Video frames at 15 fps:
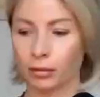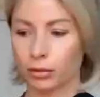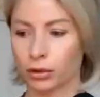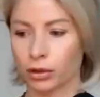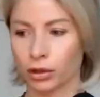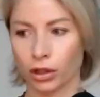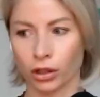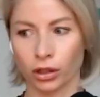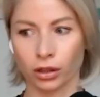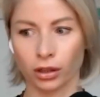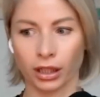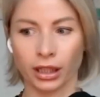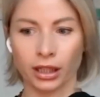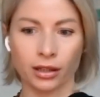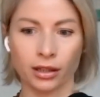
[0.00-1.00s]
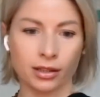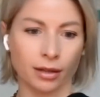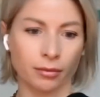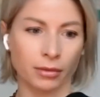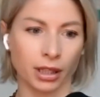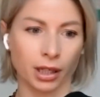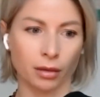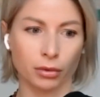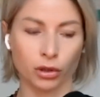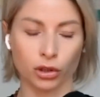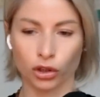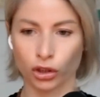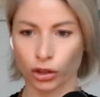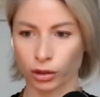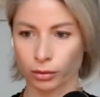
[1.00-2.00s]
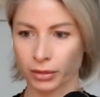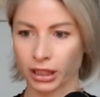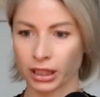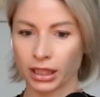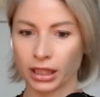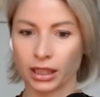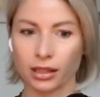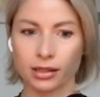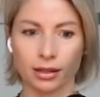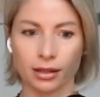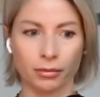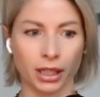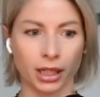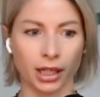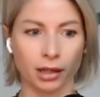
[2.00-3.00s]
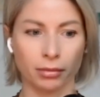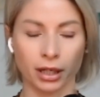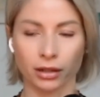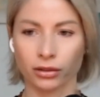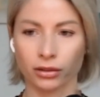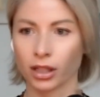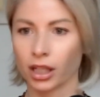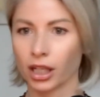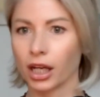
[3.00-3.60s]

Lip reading: I would hear something about Germany, something about,